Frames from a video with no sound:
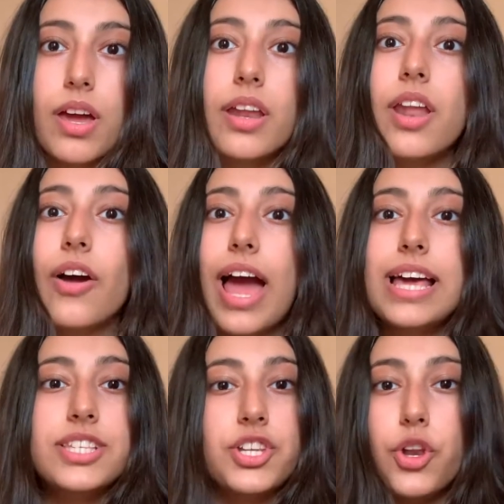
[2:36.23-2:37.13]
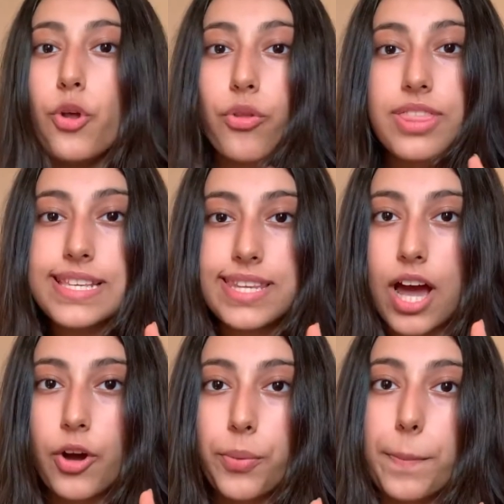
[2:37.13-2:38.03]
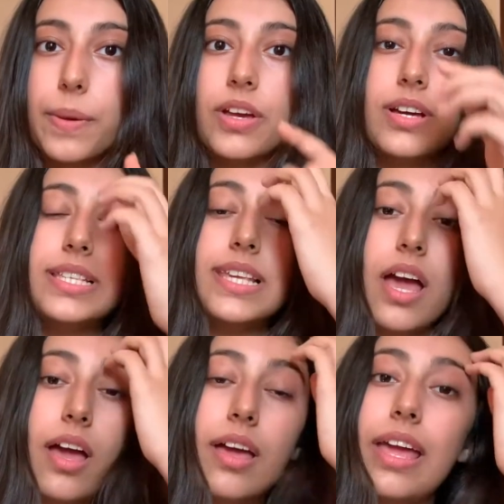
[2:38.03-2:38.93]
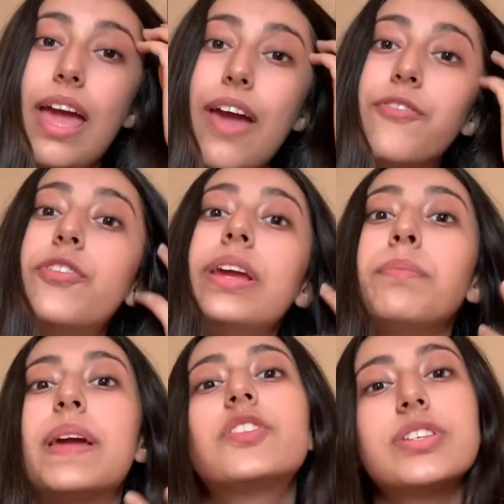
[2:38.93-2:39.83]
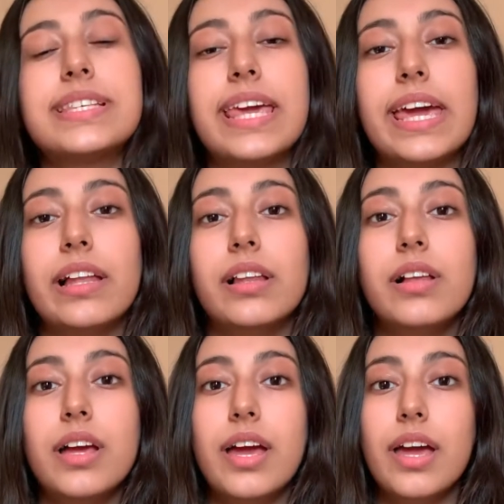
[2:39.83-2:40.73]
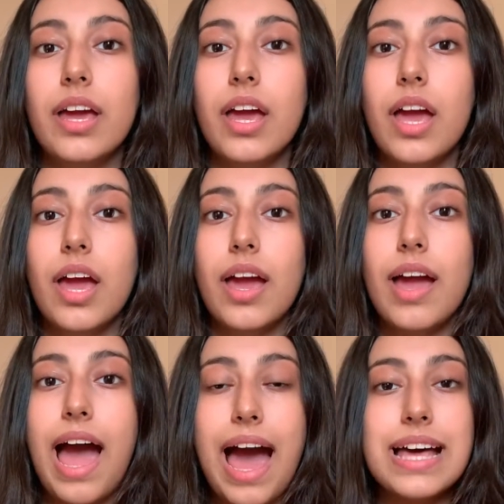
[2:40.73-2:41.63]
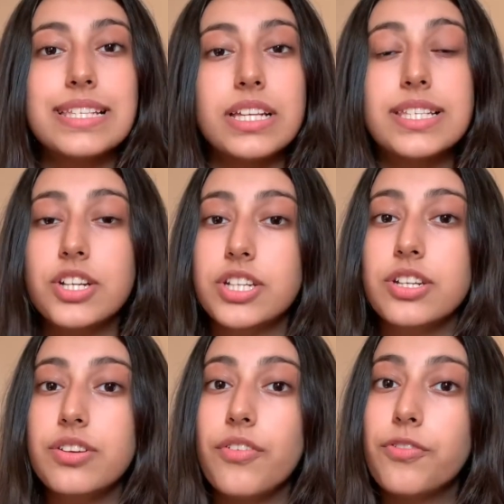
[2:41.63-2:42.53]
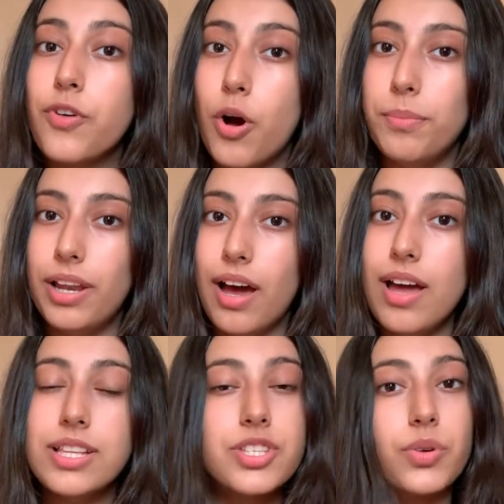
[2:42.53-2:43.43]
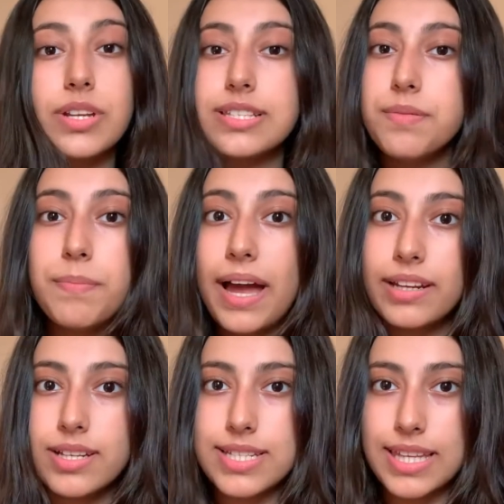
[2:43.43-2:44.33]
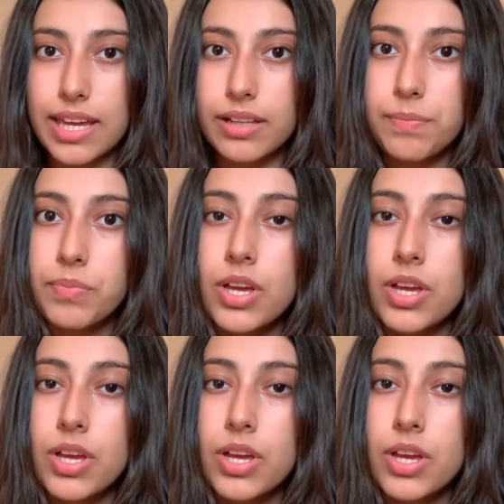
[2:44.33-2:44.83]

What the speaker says: Now guys, note this down because every major scale has a certain formula and so does a minor scale.